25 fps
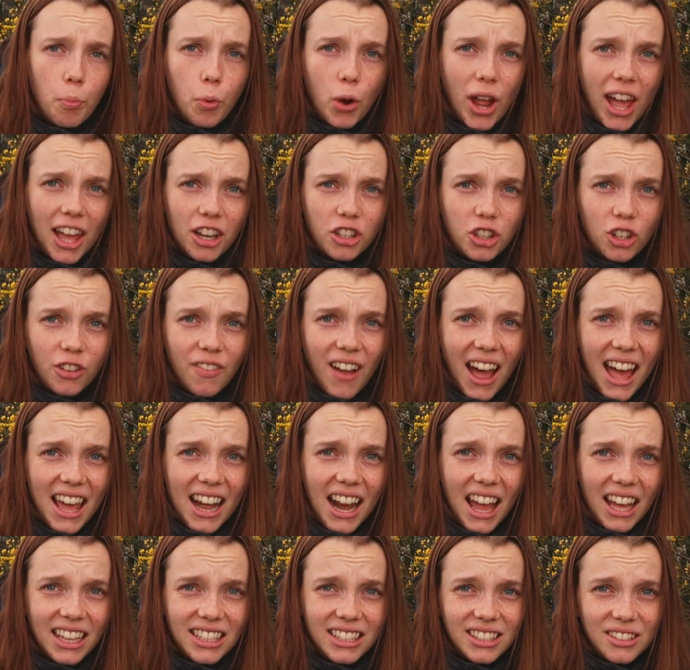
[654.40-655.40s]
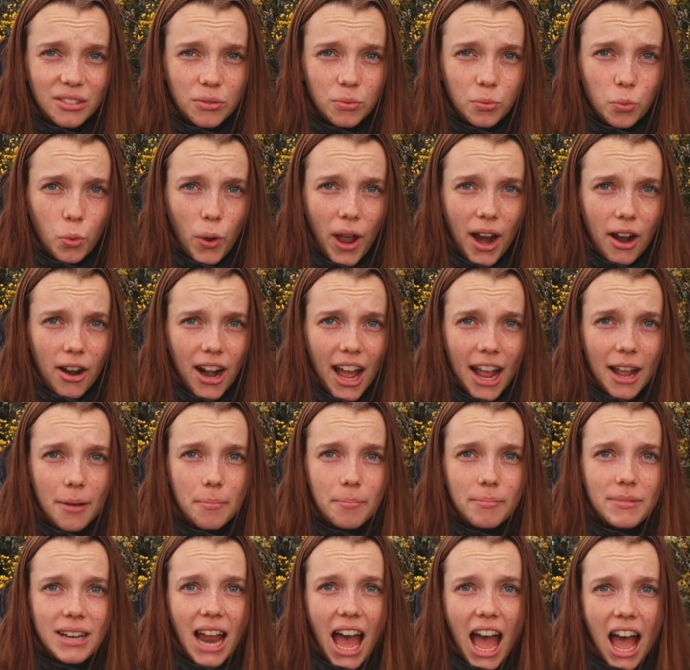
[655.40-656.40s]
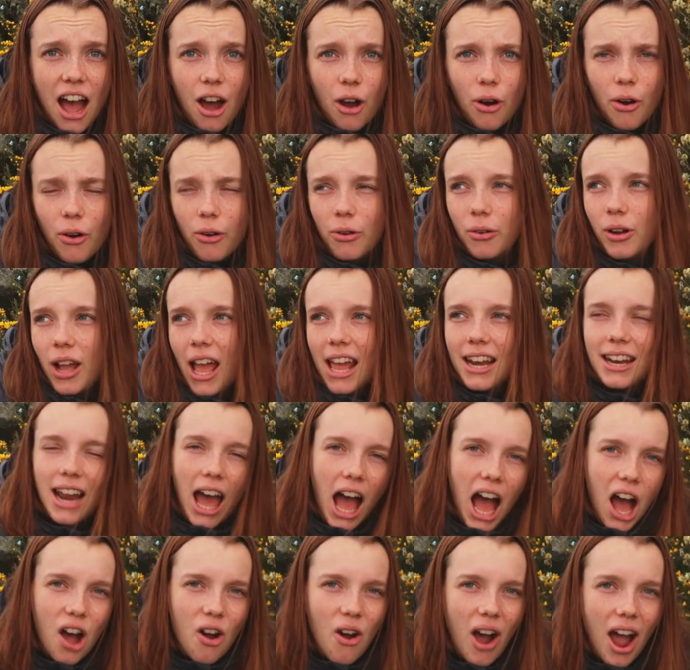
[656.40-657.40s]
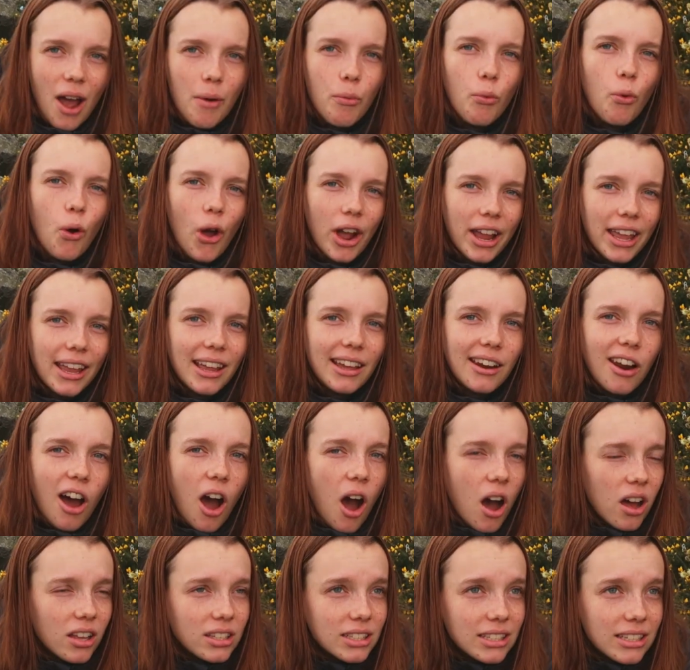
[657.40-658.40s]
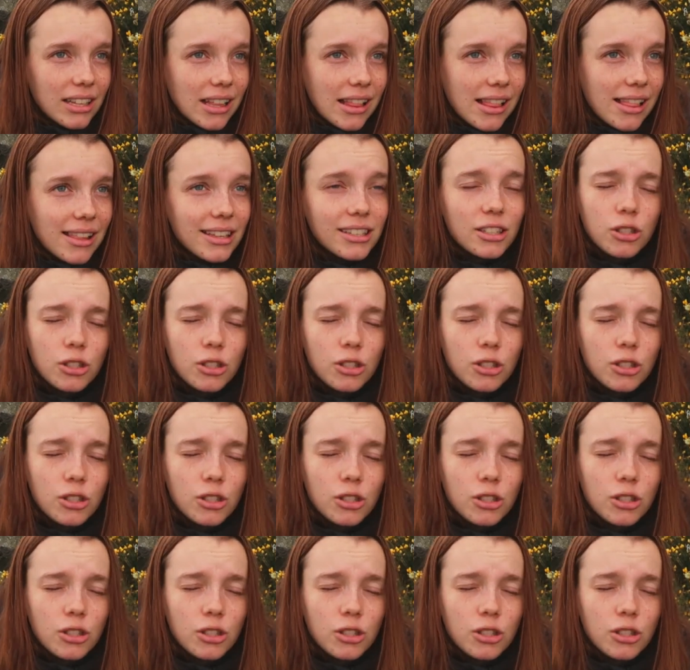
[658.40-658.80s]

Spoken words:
Puerto Varas, where I'm now, and now I'm working in a hostel.